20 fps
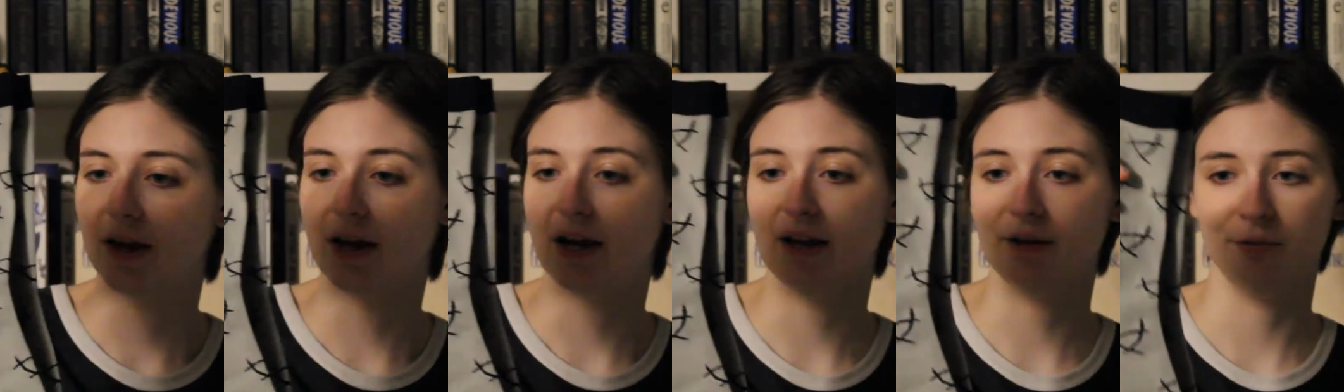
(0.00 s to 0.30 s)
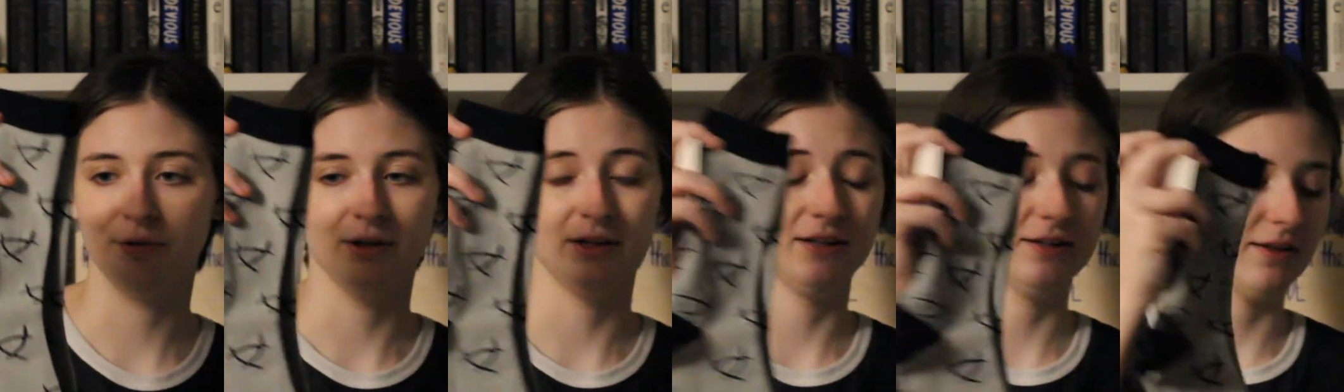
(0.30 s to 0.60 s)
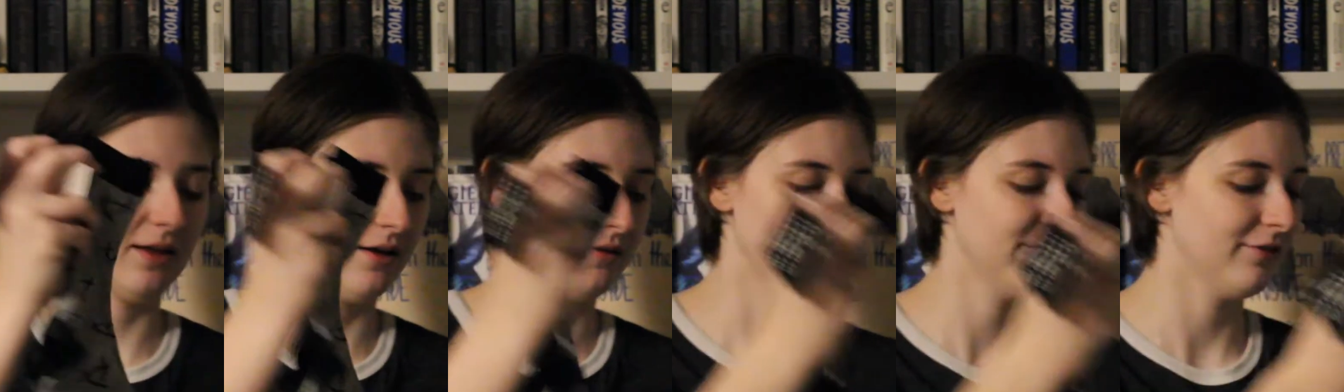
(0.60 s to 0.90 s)
I really
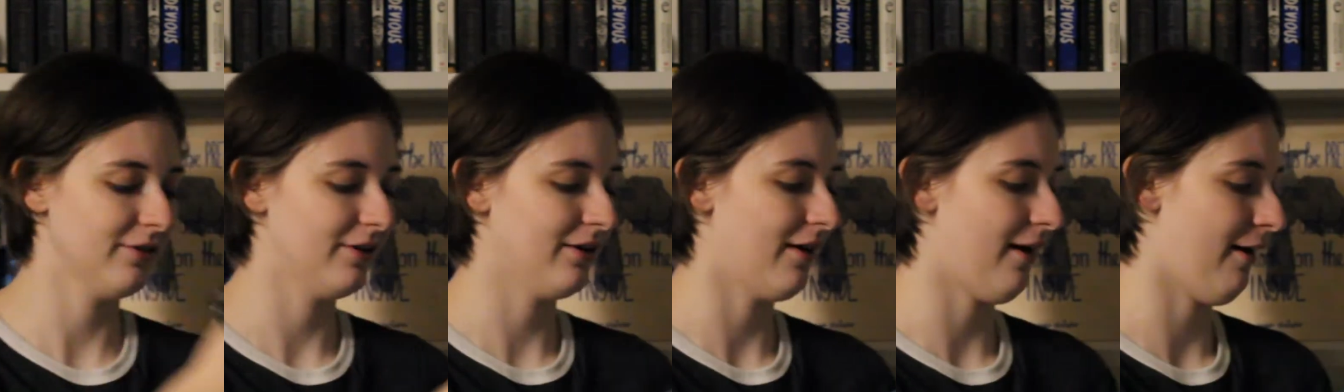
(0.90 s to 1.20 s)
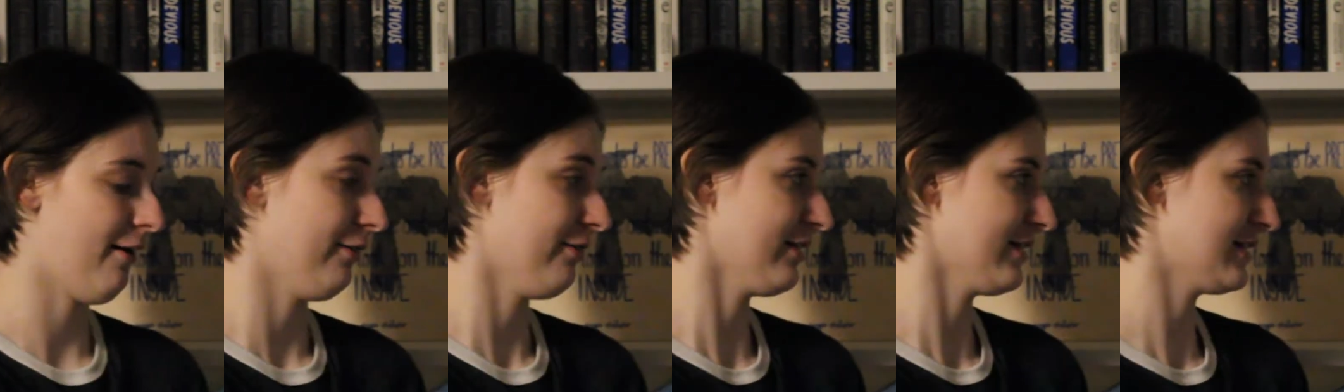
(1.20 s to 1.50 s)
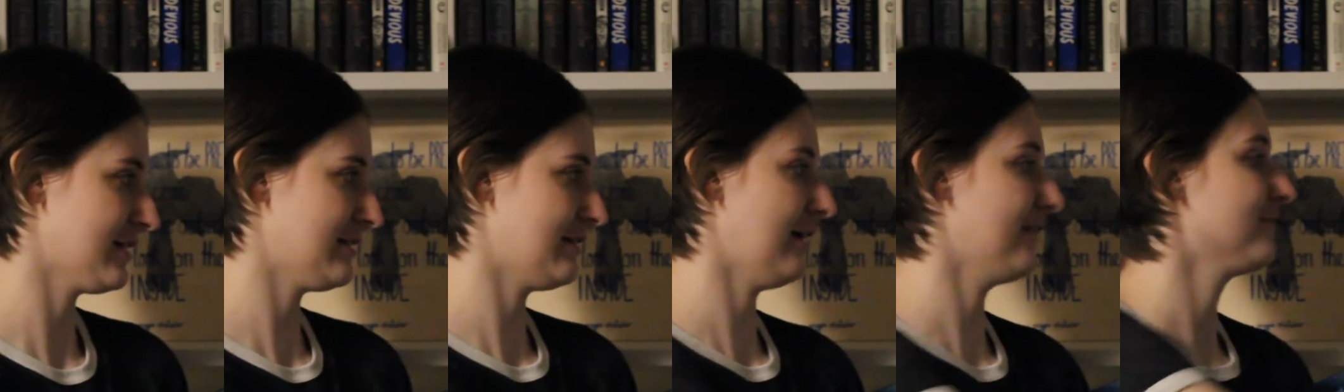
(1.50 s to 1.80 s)
love all
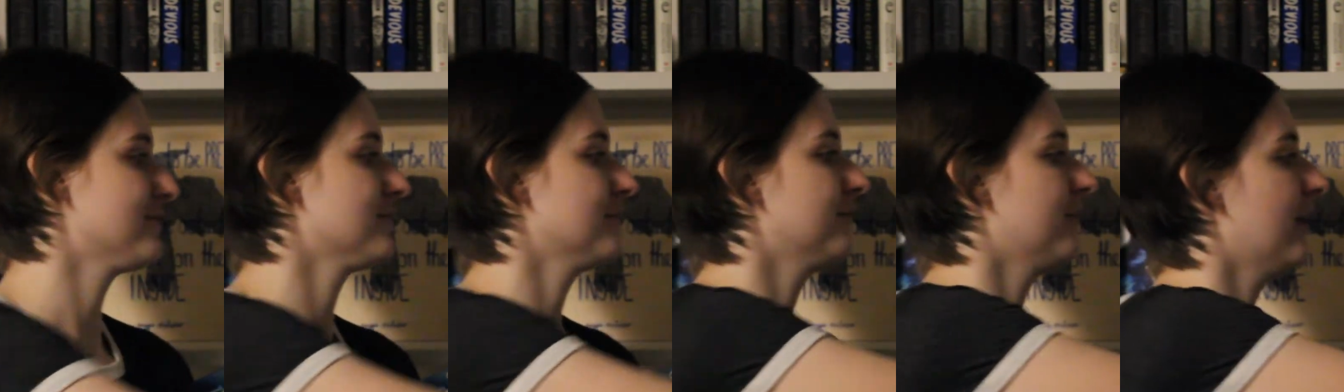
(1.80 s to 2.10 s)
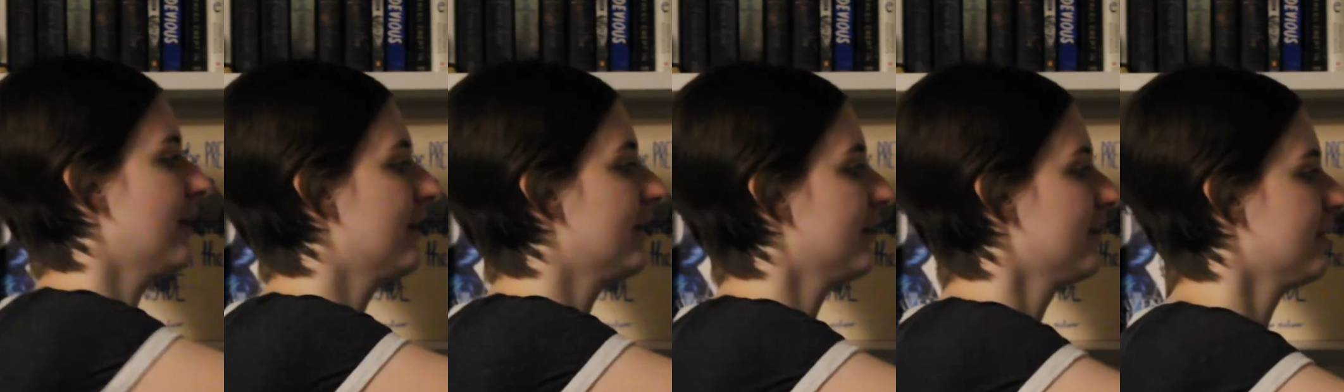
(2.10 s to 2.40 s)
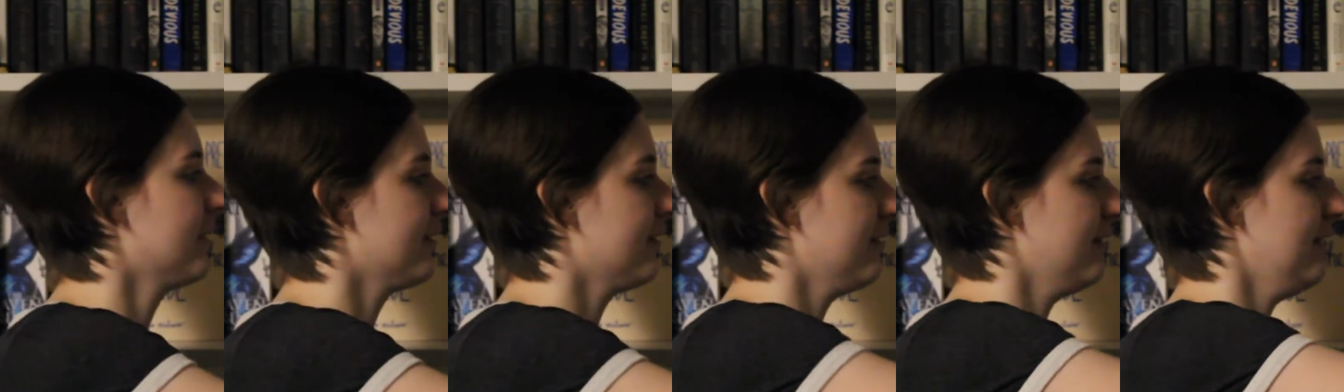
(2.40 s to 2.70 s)
this stuff so far.
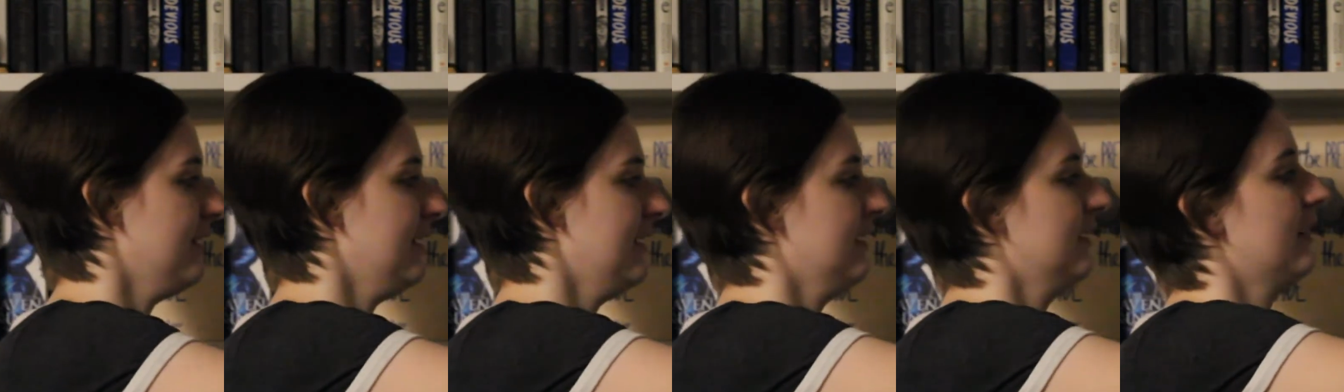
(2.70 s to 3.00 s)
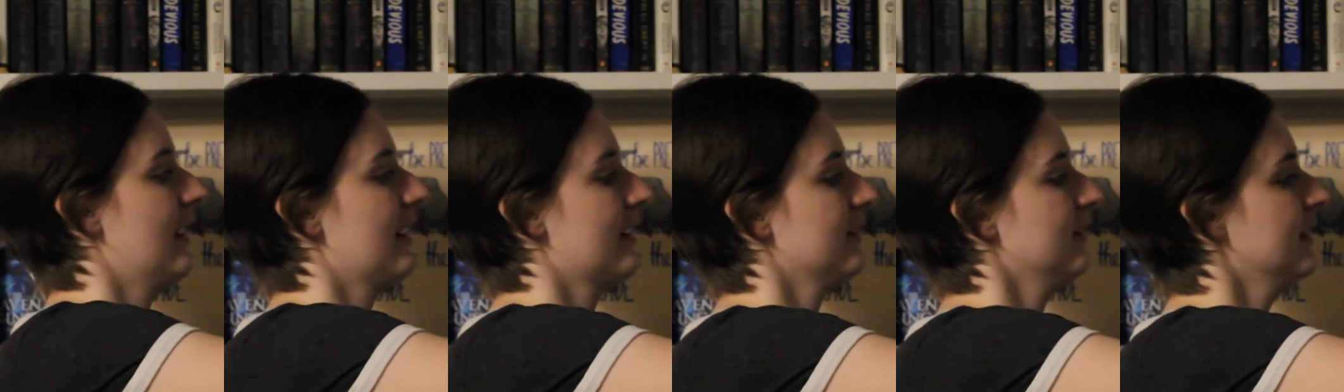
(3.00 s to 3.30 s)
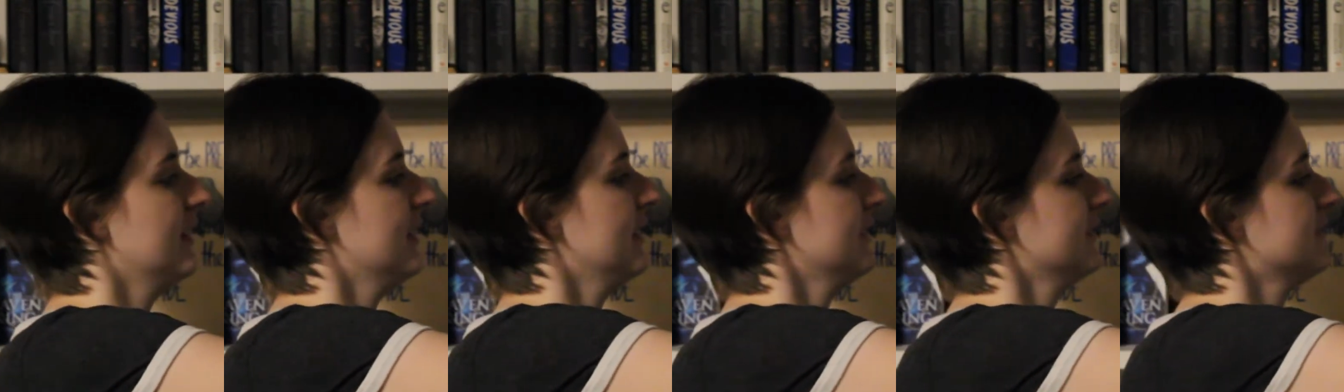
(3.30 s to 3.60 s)
The
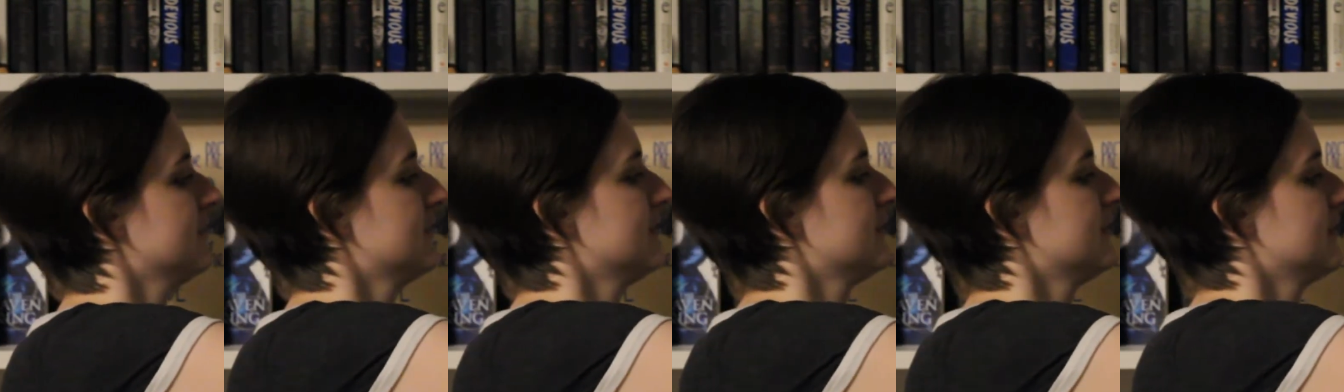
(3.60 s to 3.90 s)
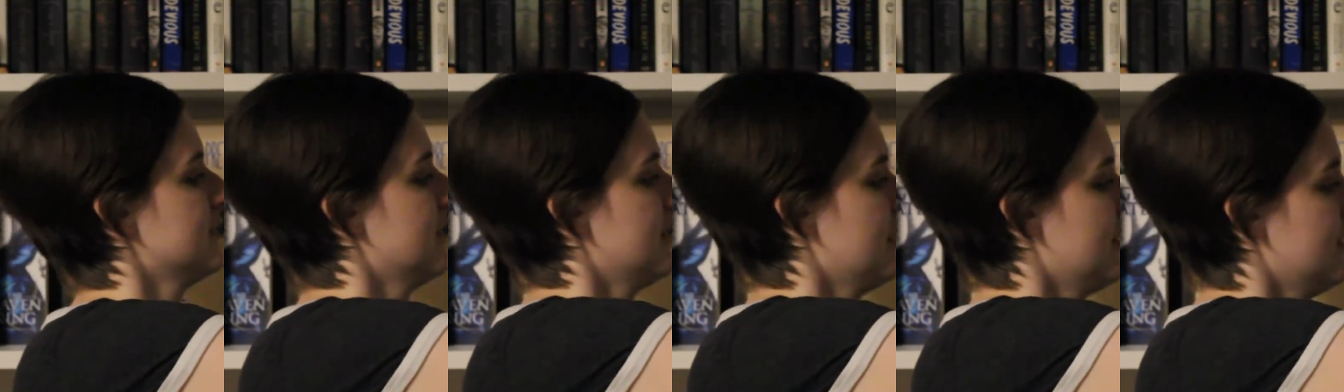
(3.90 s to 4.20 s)
necklace.